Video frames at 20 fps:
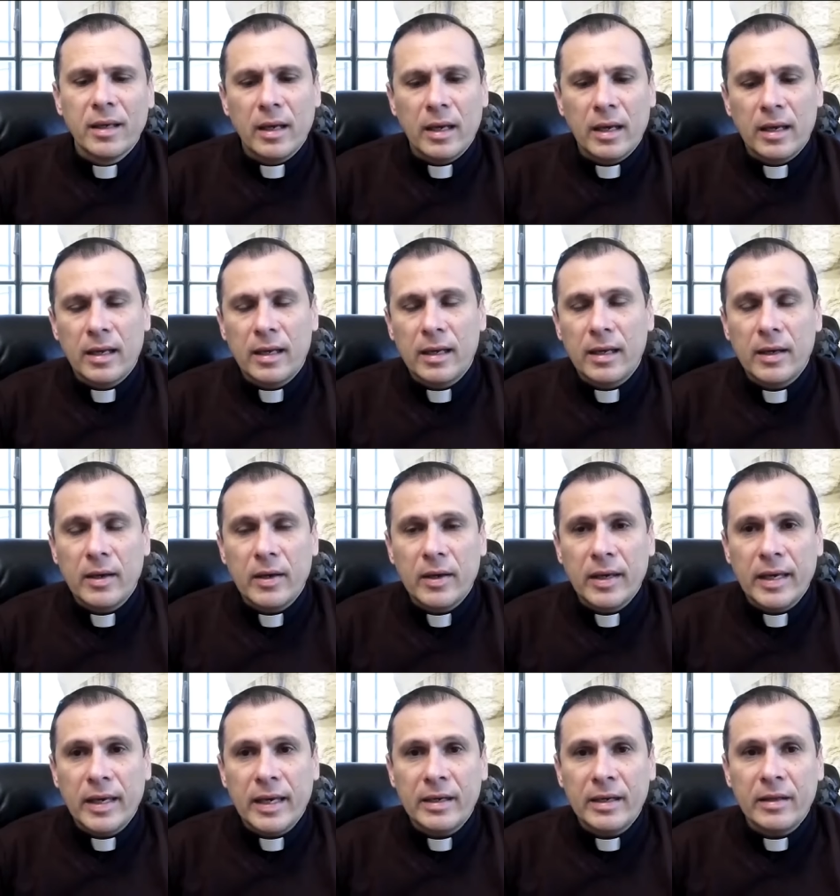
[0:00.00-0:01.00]
Uh,
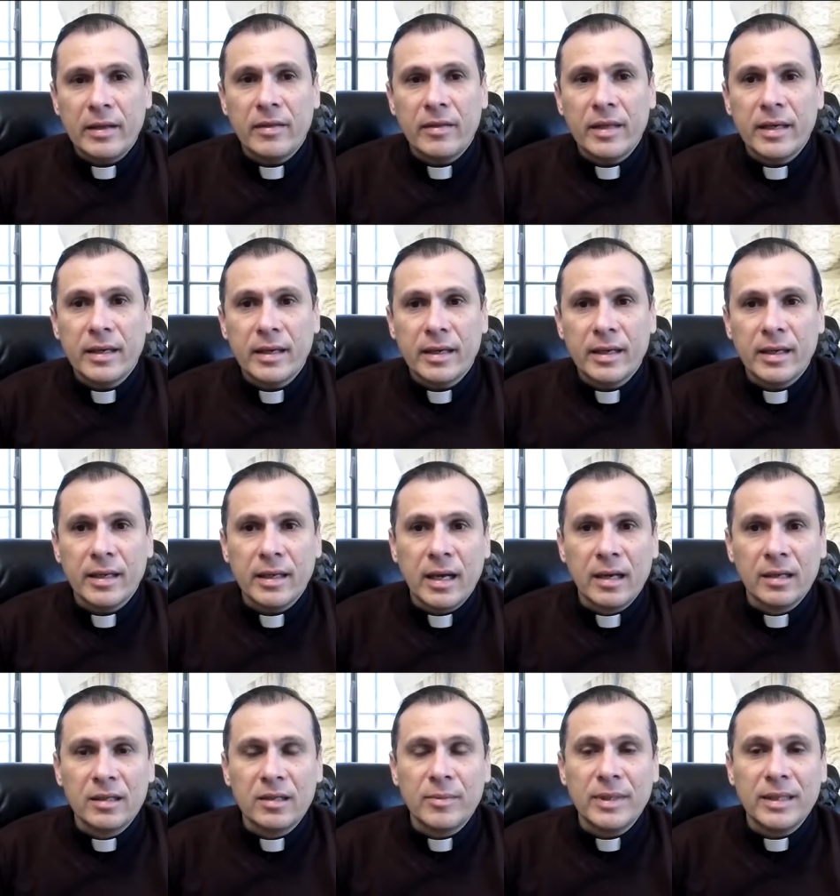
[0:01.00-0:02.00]
and I think uh,
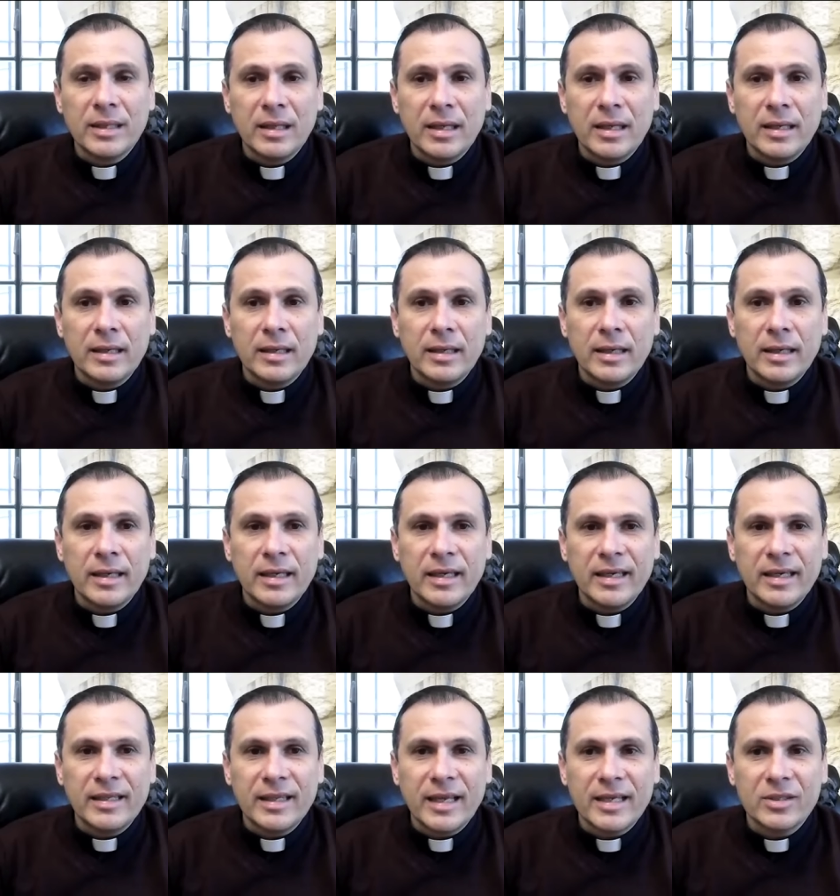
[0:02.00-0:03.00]
ultimately
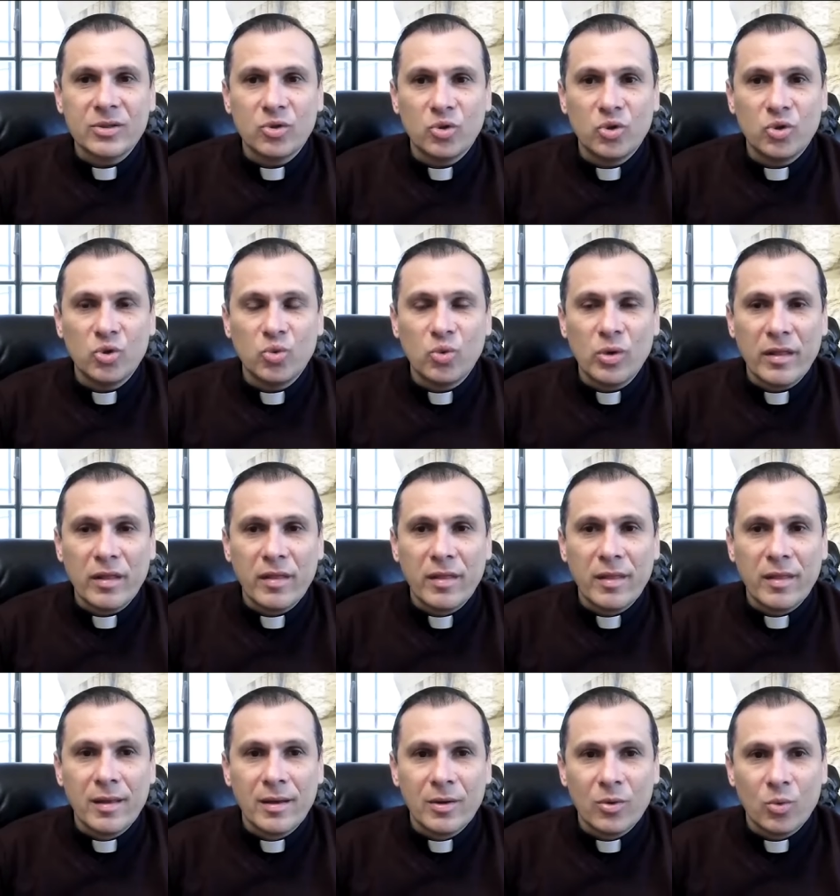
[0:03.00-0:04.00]
it has to do with
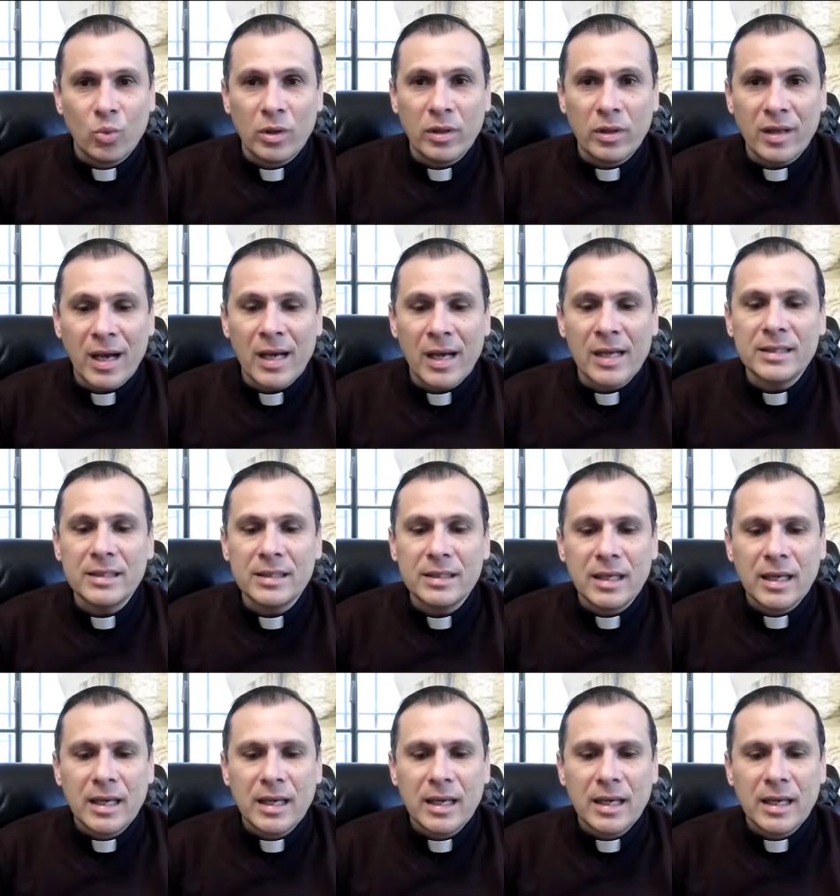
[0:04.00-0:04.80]
with us.